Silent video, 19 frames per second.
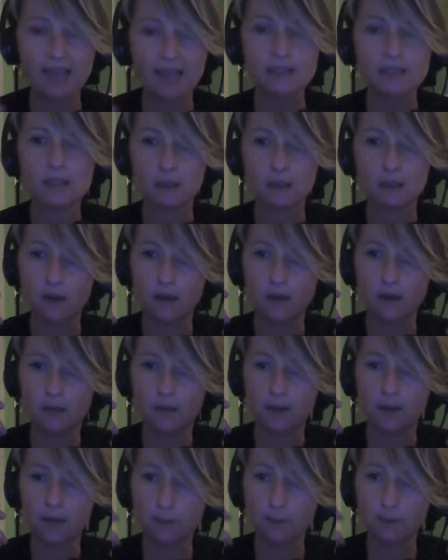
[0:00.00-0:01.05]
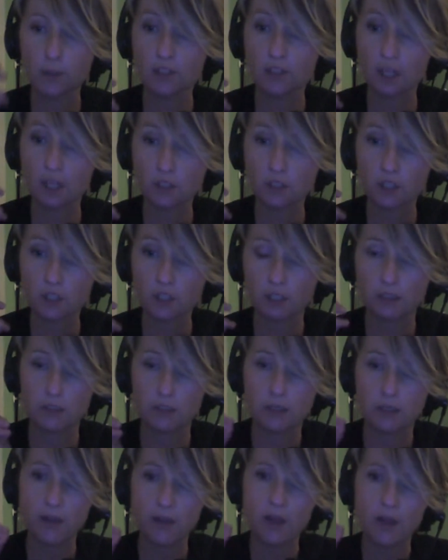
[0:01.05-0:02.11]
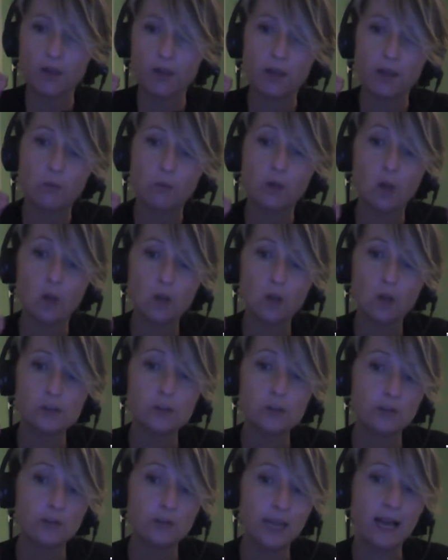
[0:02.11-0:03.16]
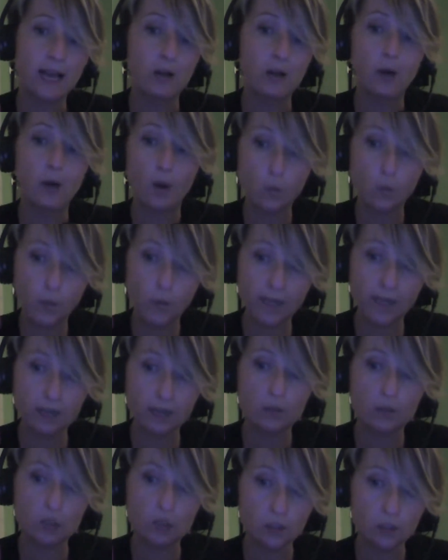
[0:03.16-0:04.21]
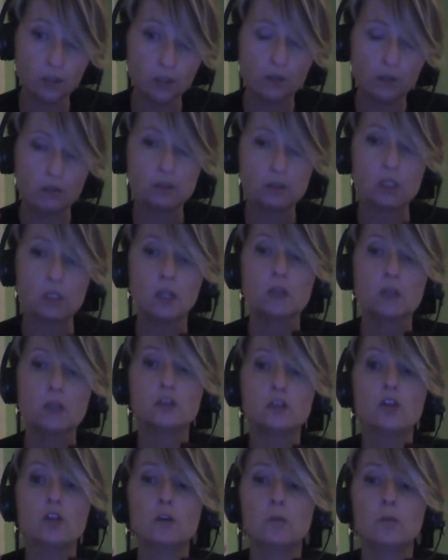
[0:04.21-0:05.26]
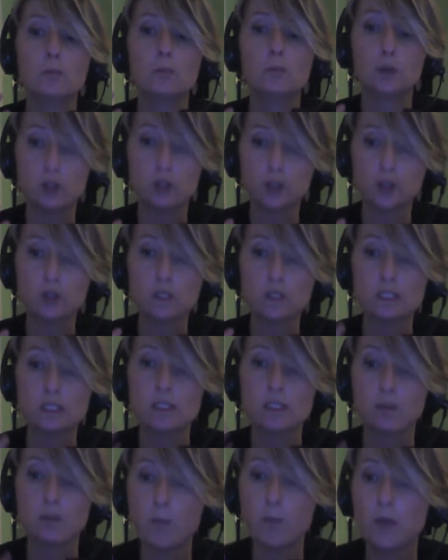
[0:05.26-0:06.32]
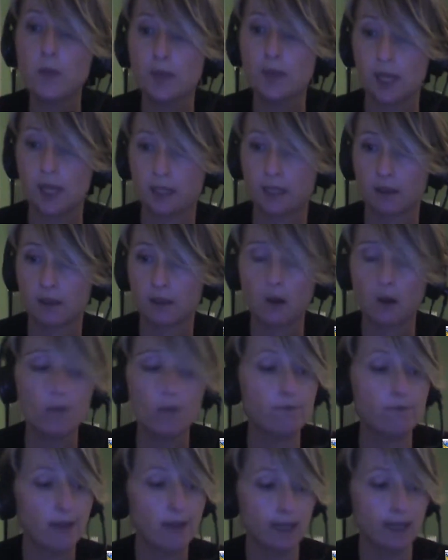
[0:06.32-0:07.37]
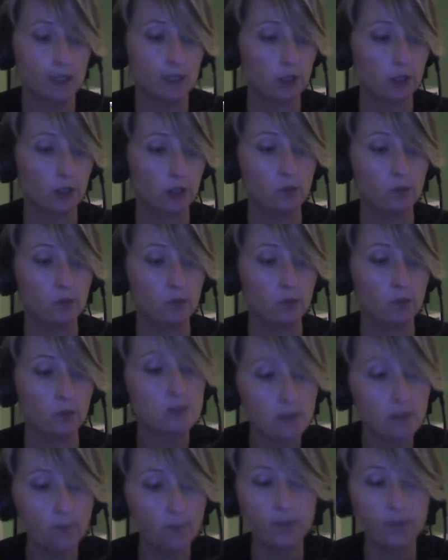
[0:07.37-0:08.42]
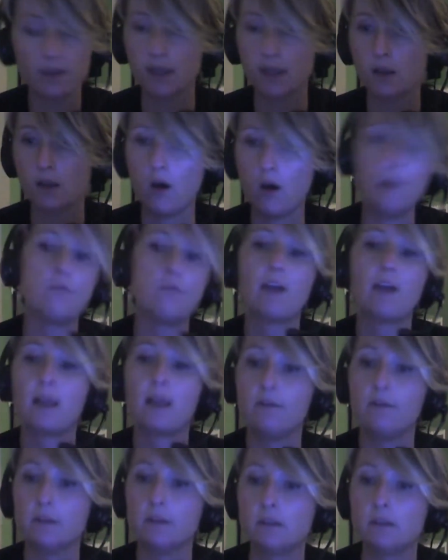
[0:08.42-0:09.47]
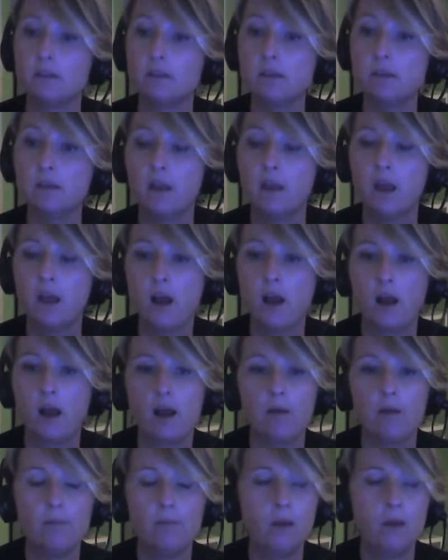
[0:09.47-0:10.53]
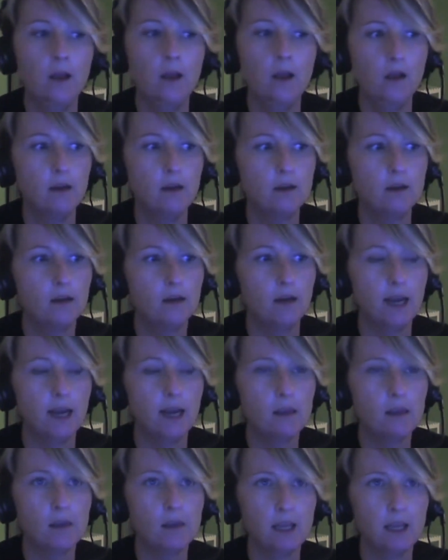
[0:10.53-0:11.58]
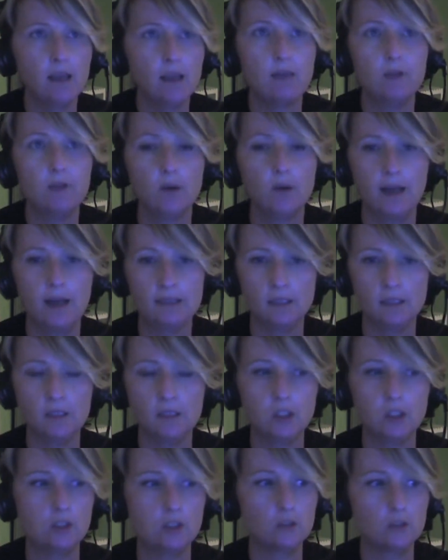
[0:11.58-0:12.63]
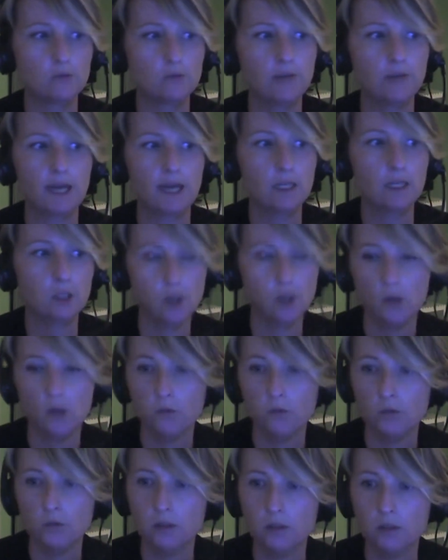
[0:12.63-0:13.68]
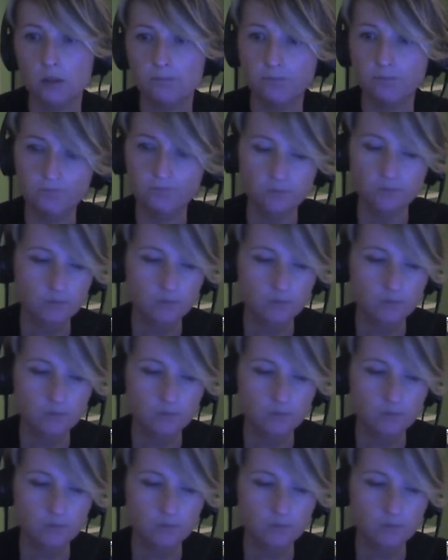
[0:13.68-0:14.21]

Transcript: and production that will also allow a weaker student to produce something of value, something of relevance. I think if you ask a student to write a note,